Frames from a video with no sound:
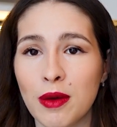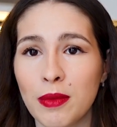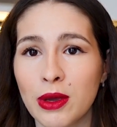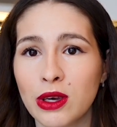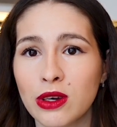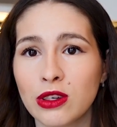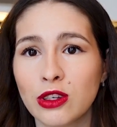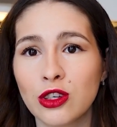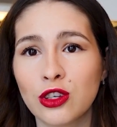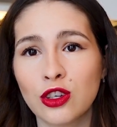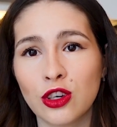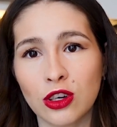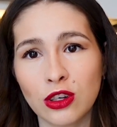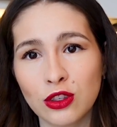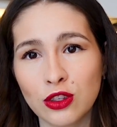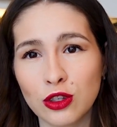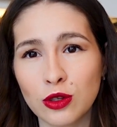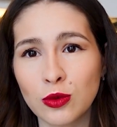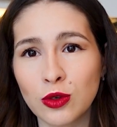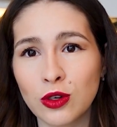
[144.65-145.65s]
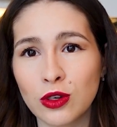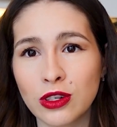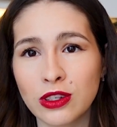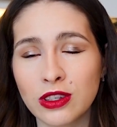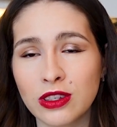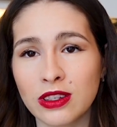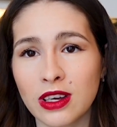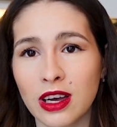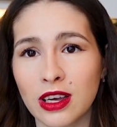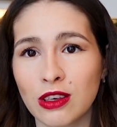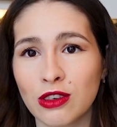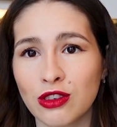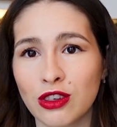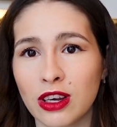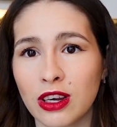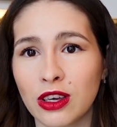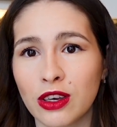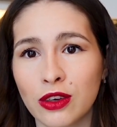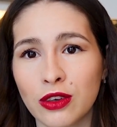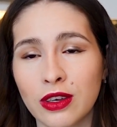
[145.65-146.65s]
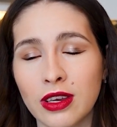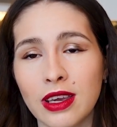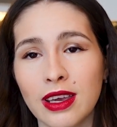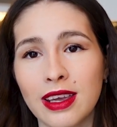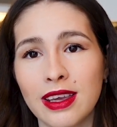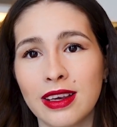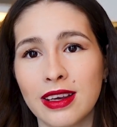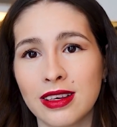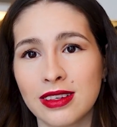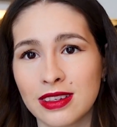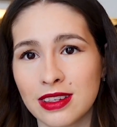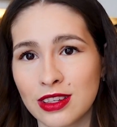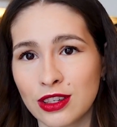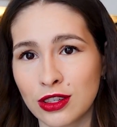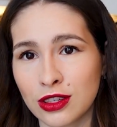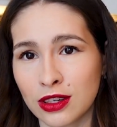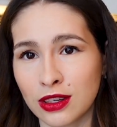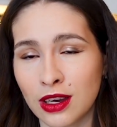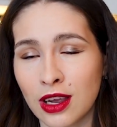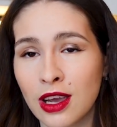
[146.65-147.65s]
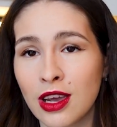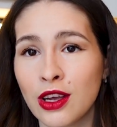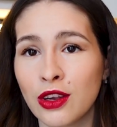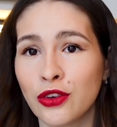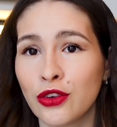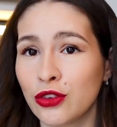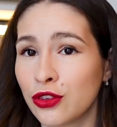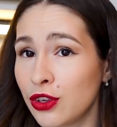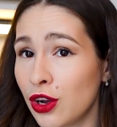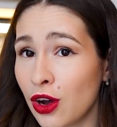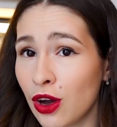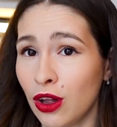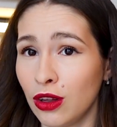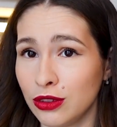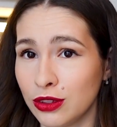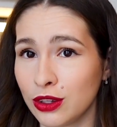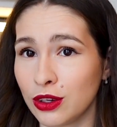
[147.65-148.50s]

because short-term courses are usually good in addition to the whole